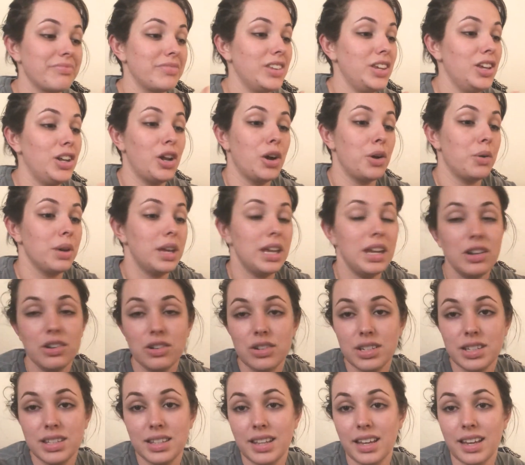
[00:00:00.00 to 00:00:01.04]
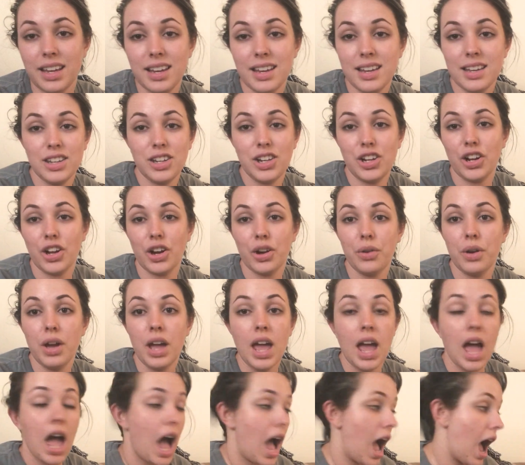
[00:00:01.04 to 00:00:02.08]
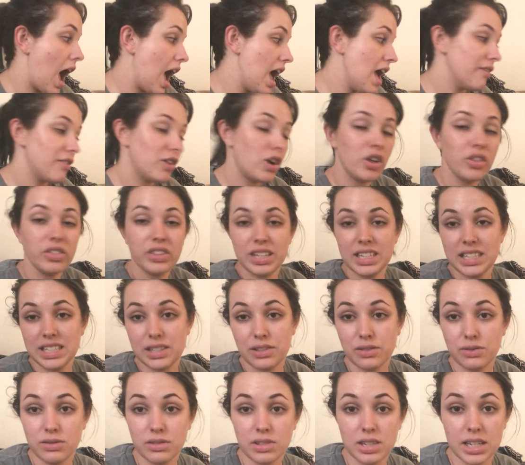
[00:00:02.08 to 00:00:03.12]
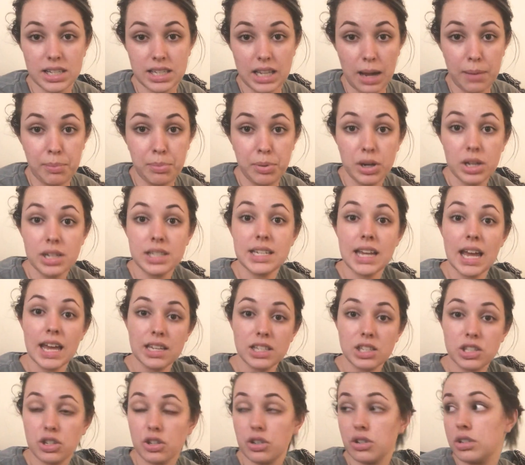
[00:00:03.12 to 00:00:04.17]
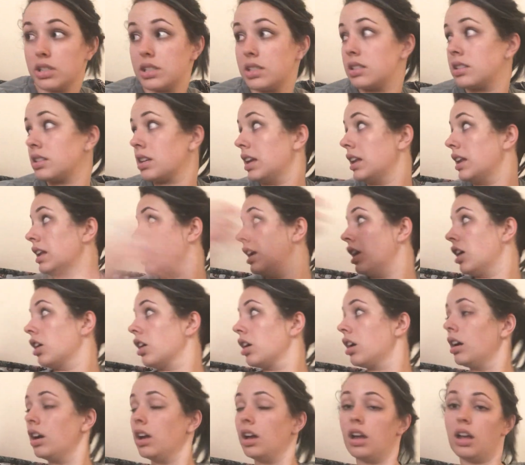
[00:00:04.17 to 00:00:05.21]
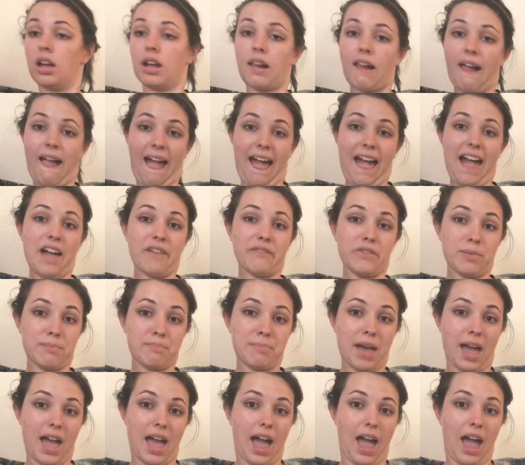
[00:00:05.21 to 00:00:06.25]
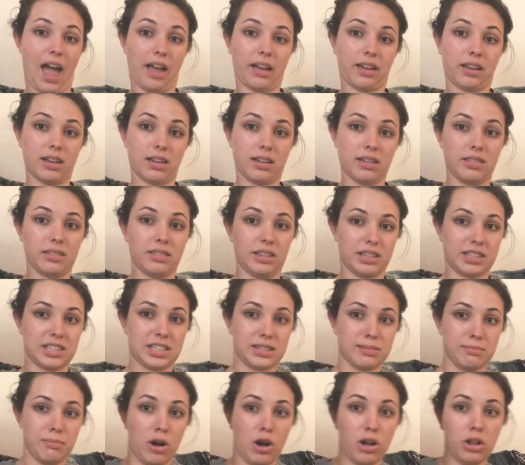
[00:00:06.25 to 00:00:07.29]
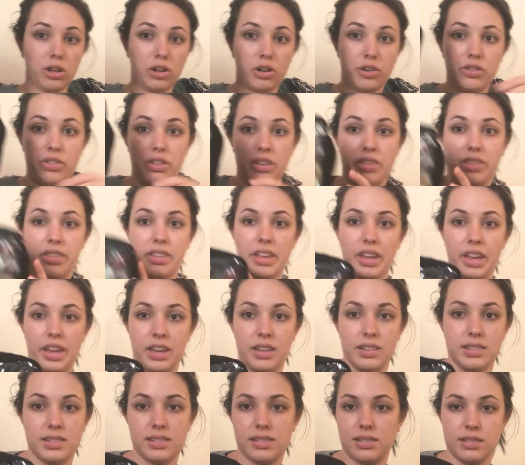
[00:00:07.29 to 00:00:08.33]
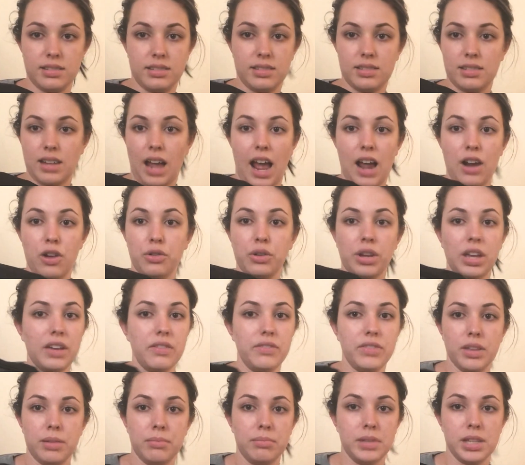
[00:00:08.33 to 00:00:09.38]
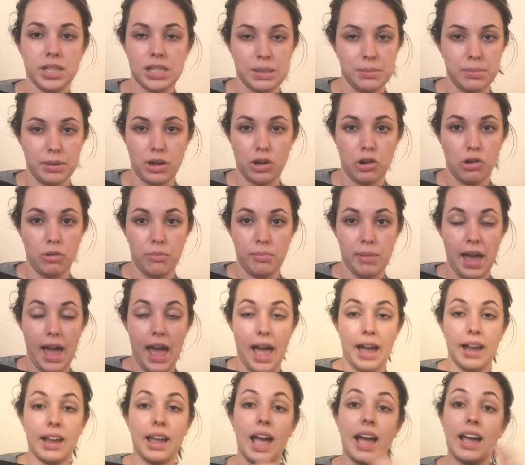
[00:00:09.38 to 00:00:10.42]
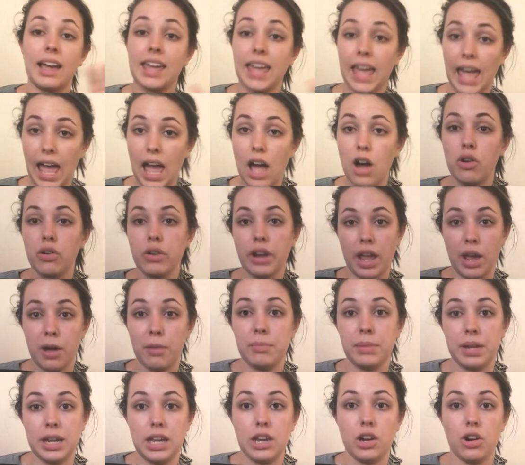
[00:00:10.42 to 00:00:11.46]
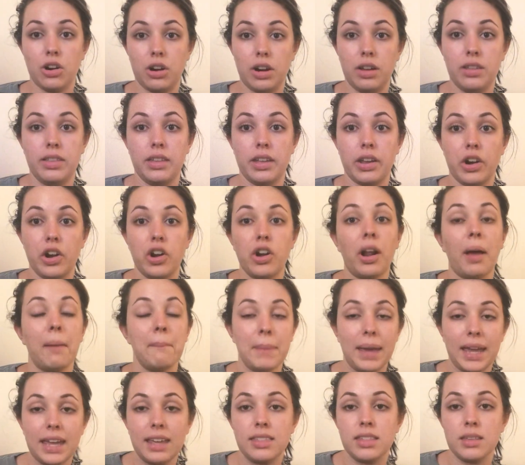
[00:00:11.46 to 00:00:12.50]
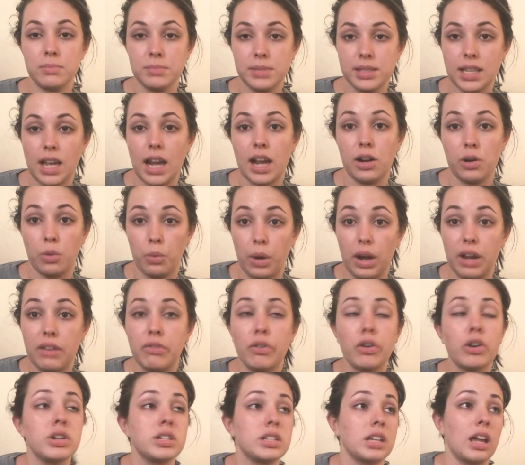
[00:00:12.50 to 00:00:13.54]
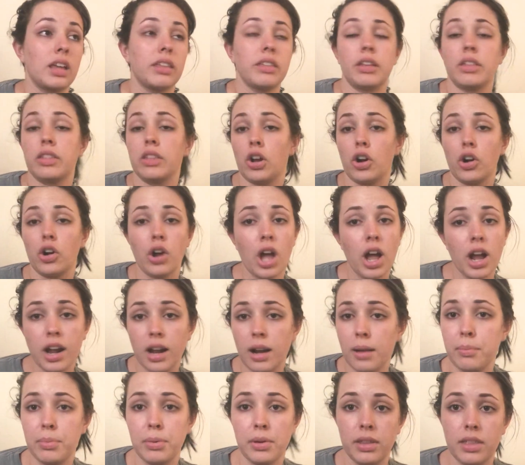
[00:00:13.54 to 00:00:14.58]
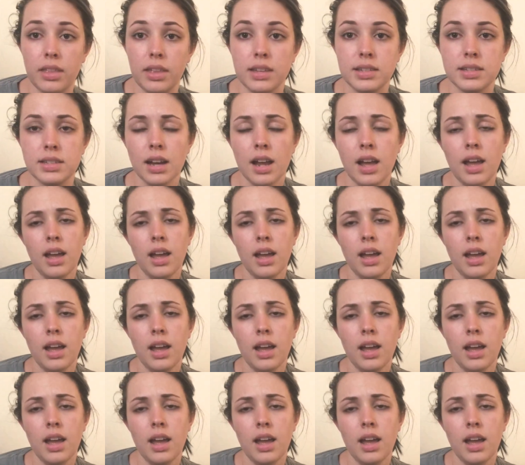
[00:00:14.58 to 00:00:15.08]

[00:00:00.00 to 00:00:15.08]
you know, here's the, you know, I have all these, because I put testers in here. I have a bag that's smaller than this. I don't give them this big old bag. I count how many are in there and I make them sign a waiver saying that they're not going to put this,